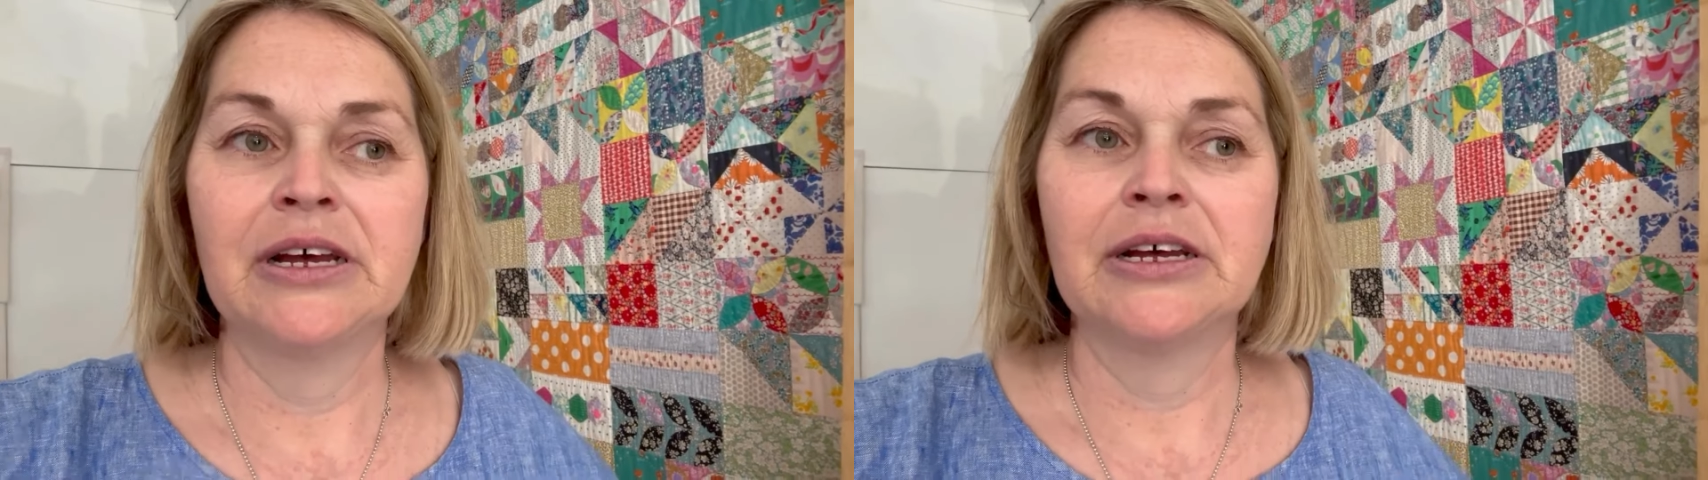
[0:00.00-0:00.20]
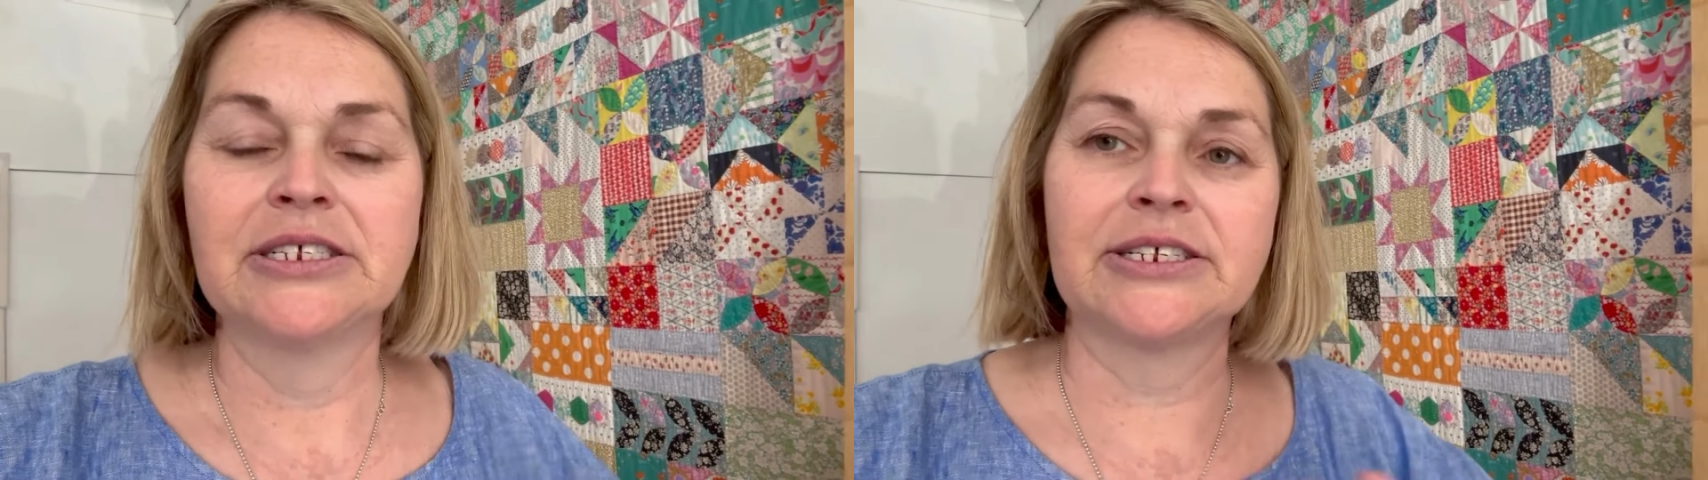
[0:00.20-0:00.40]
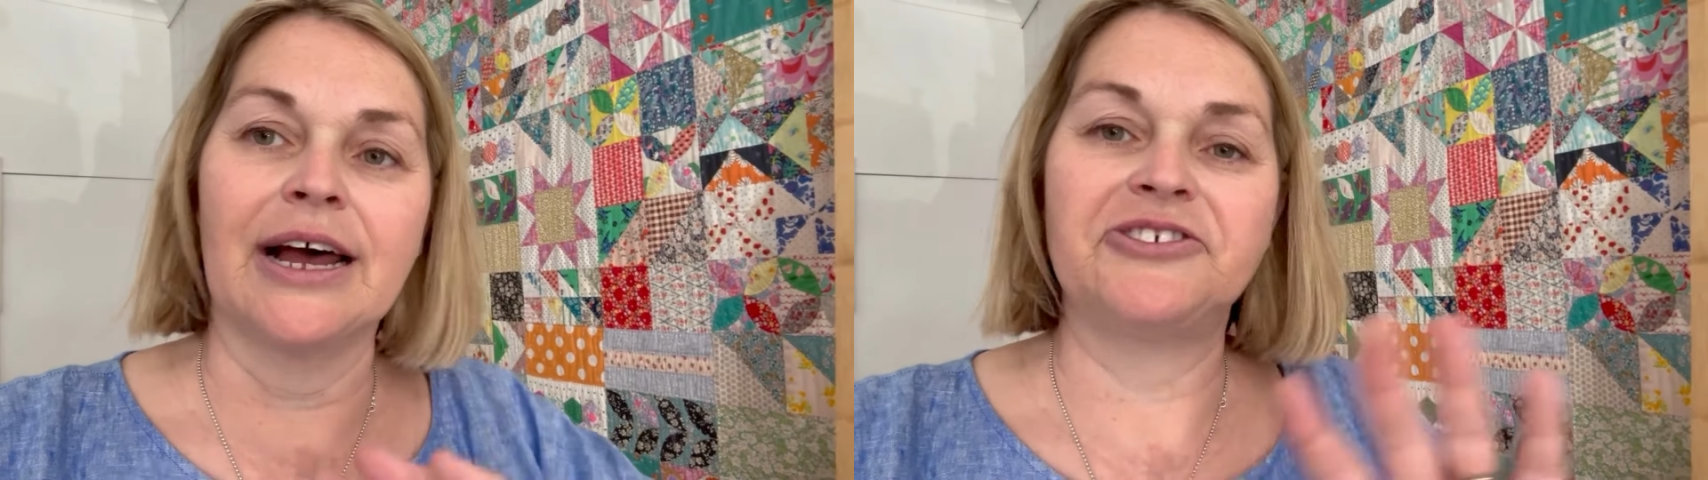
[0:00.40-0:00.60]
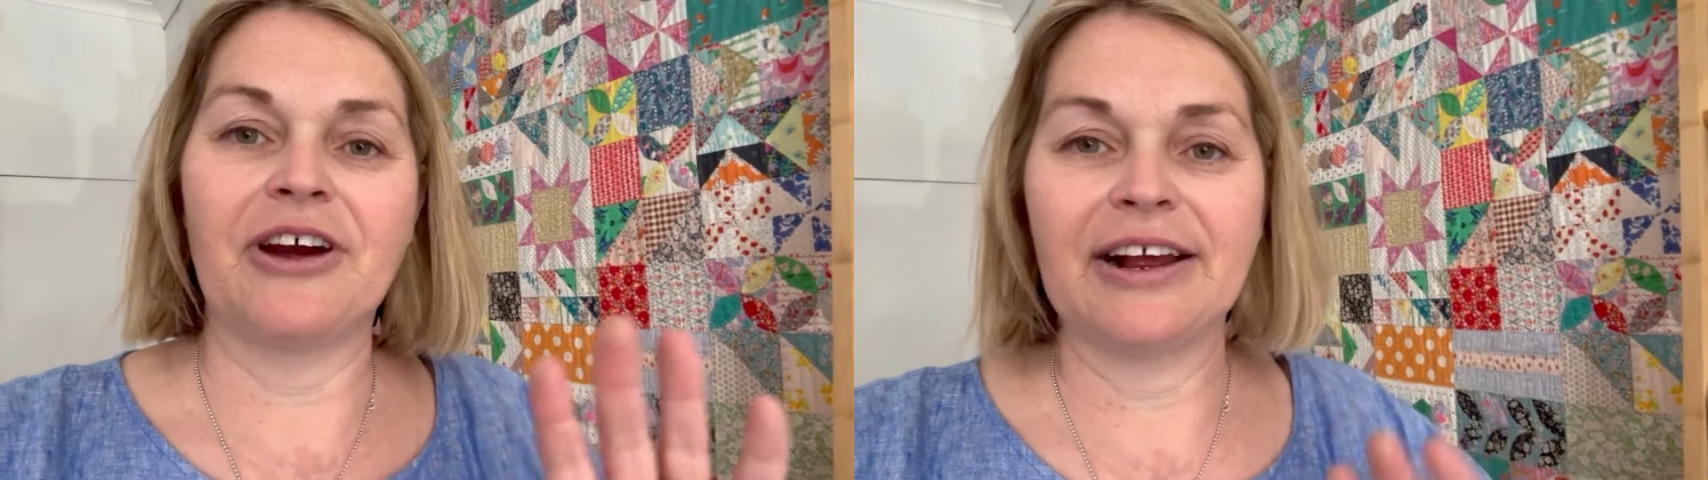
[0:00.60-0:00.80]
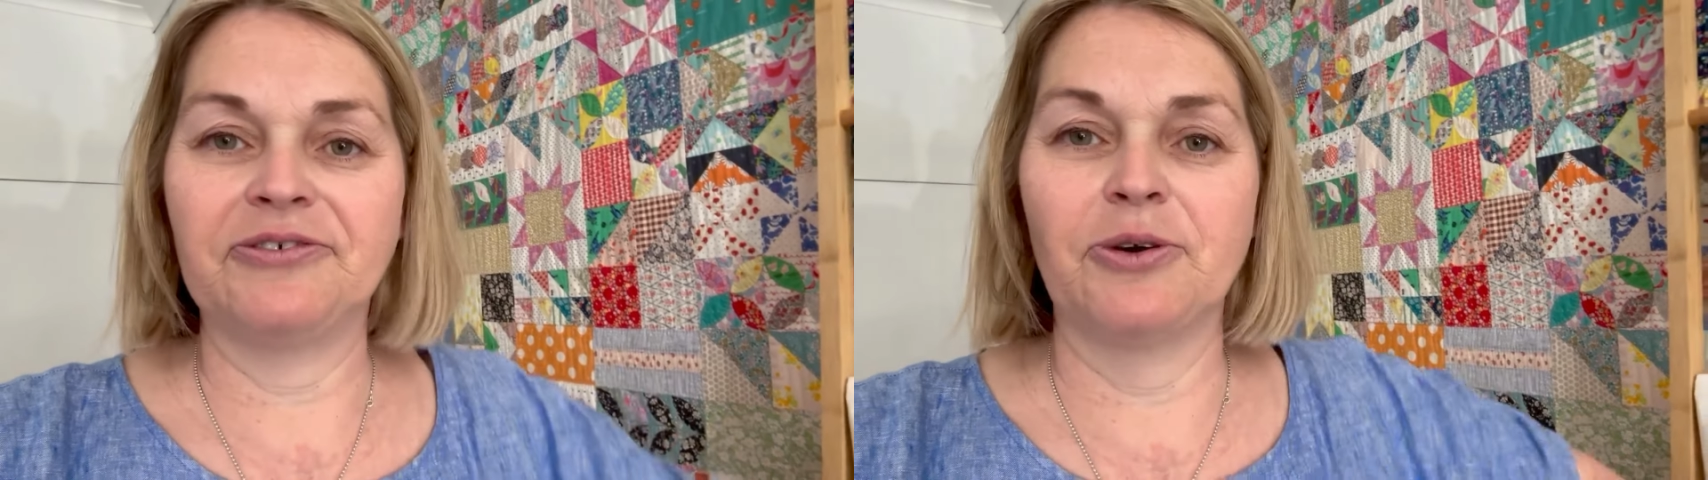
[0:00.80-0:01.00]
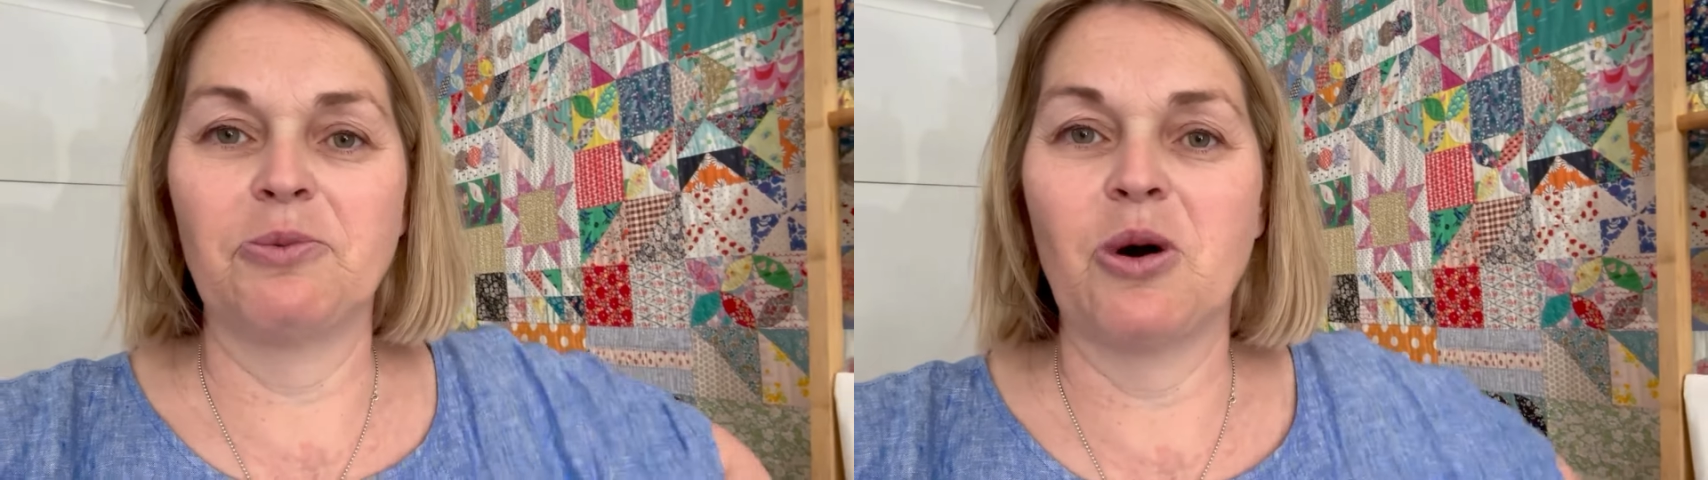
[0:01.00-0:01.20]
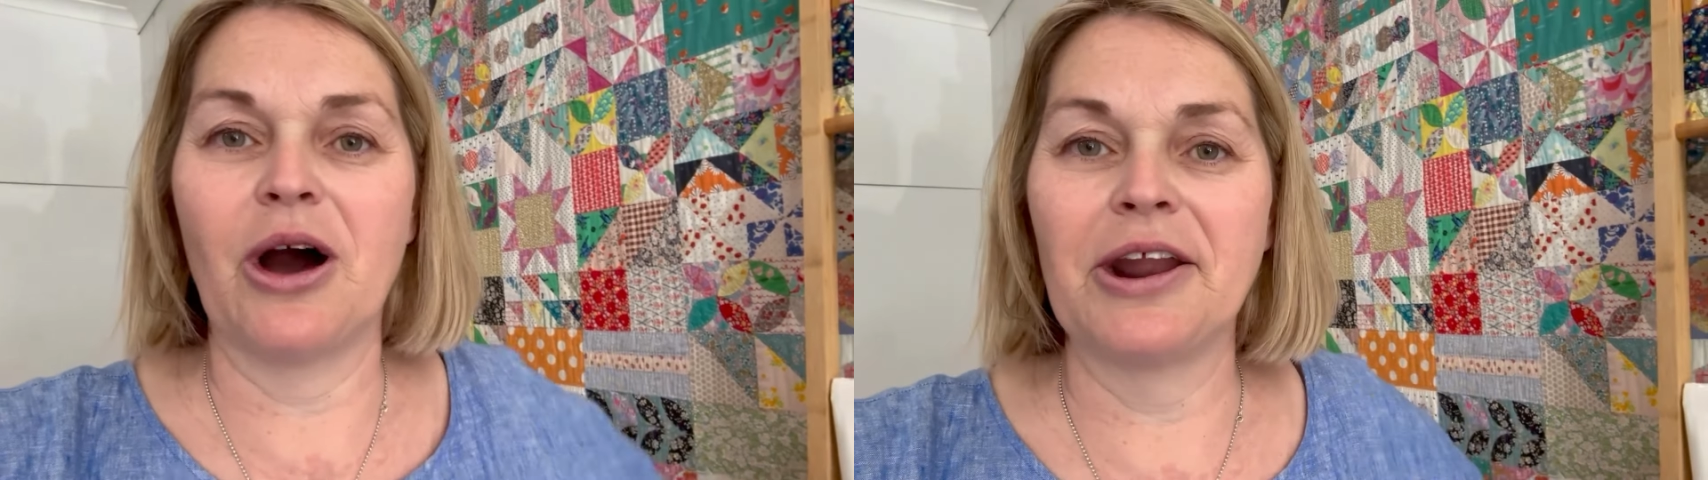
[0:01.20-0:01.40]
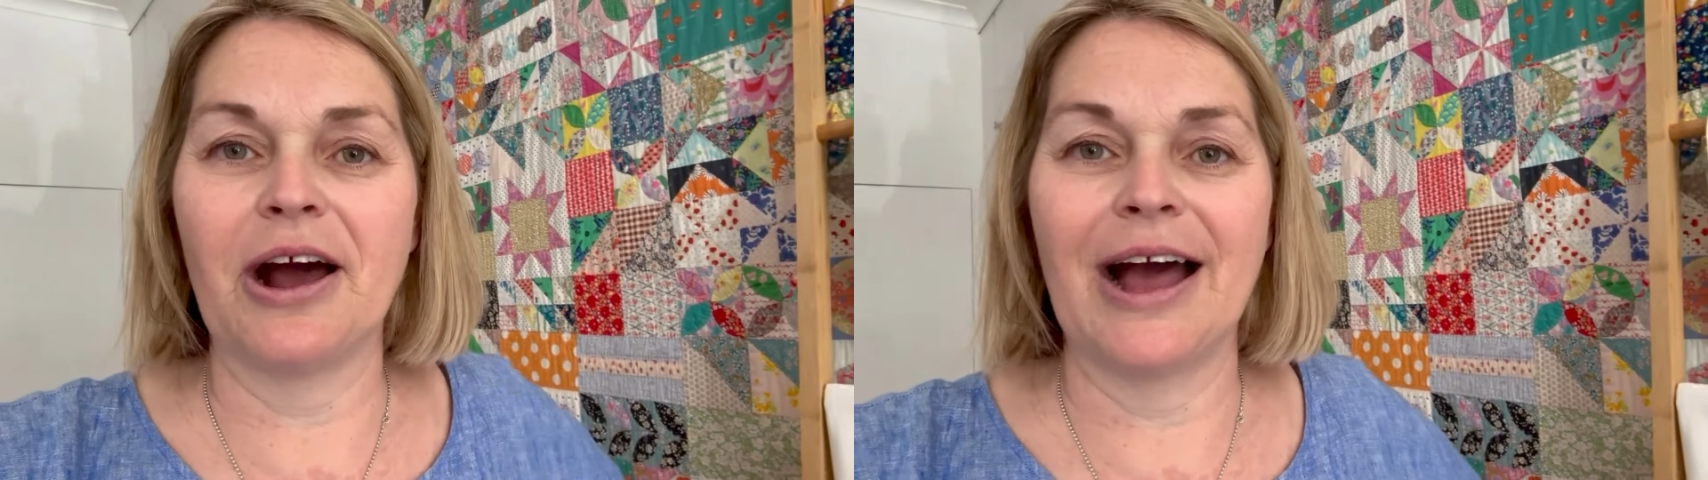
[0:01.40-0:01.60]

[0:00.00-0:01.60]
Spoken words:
sidetracked from what